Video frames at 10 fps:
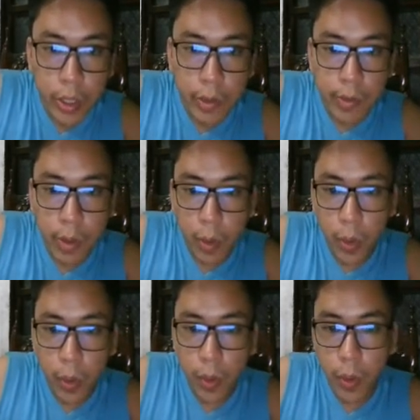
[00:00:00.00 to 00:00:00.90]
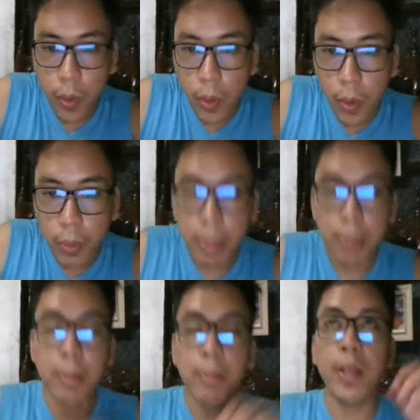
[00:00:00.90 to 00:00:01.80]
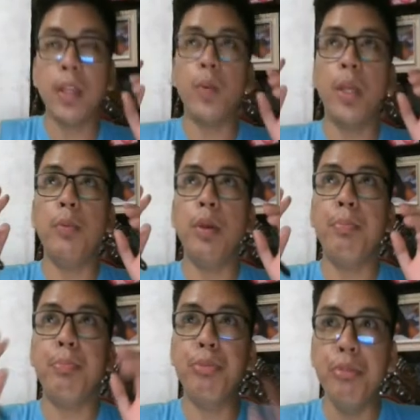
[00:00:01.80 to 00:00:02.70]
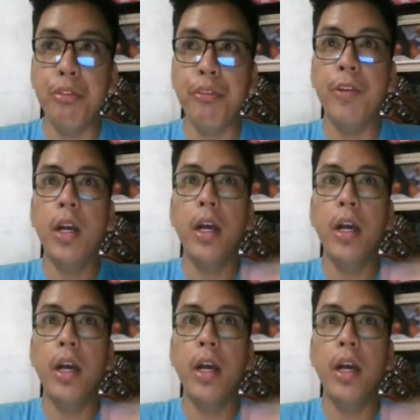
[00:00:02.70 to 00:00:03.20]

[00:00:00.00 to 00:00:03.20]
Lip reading: So remember that when we prove